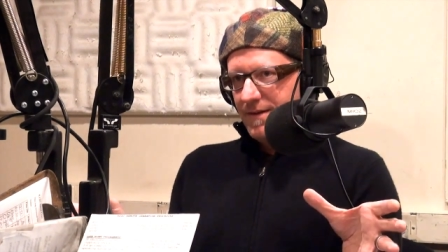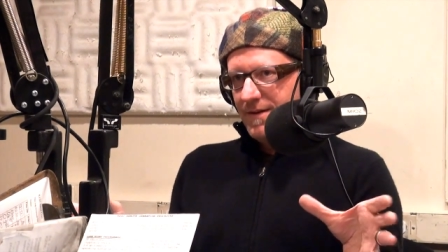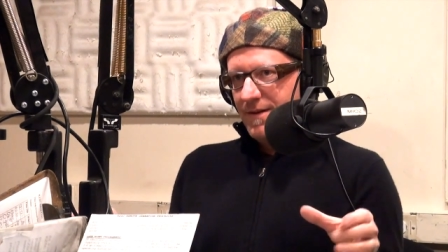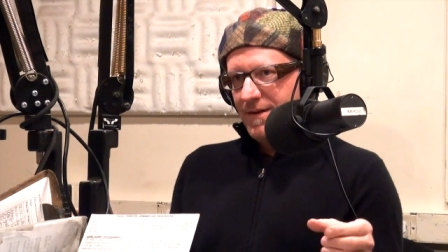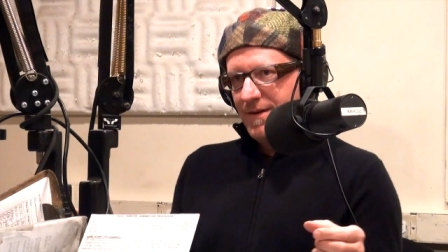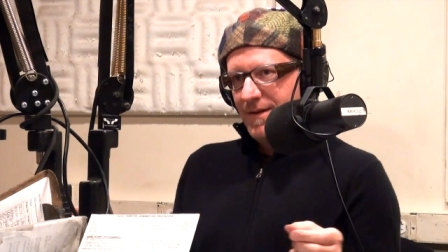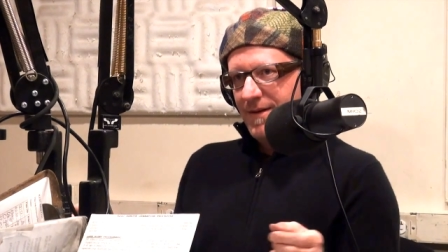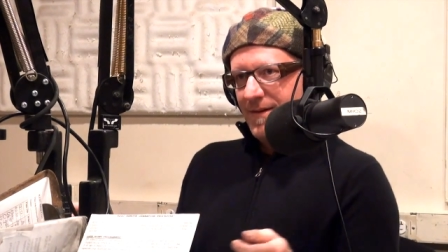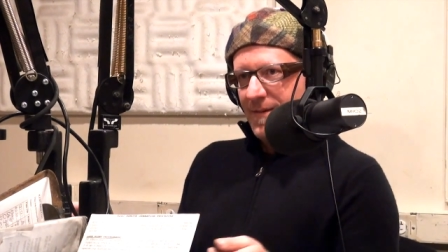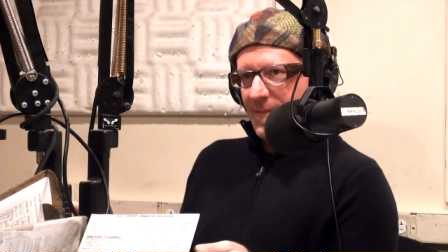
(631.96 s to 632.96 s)
be in the middle
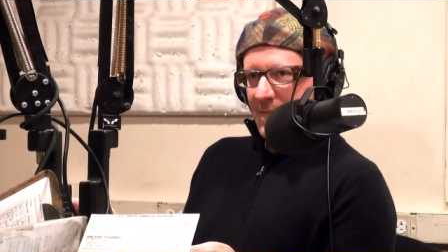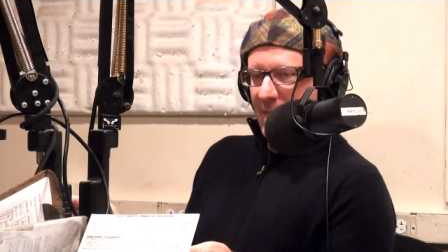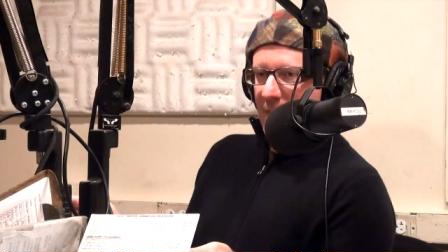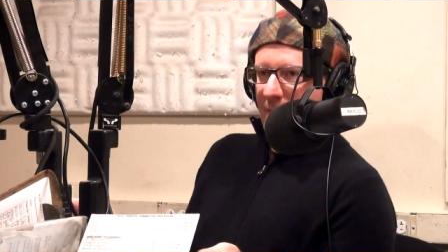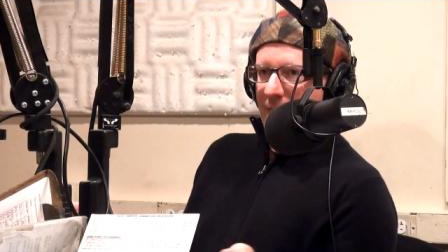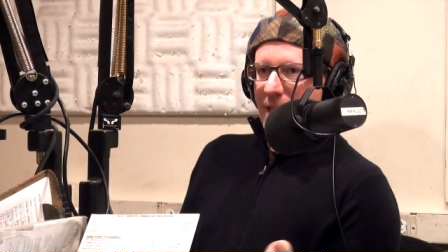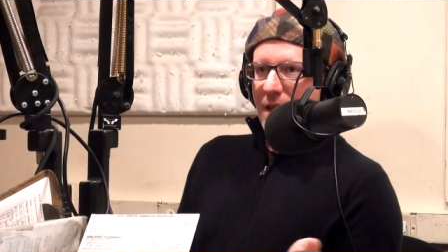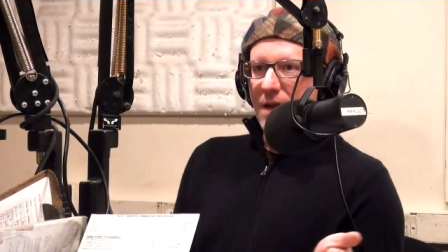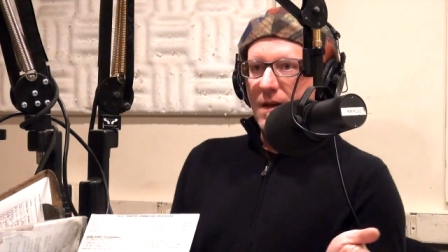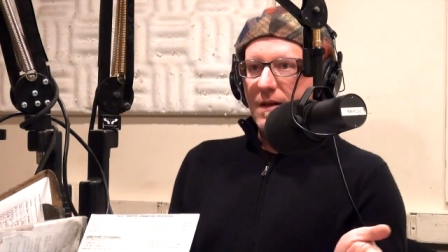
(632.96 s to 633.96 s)
of a big room.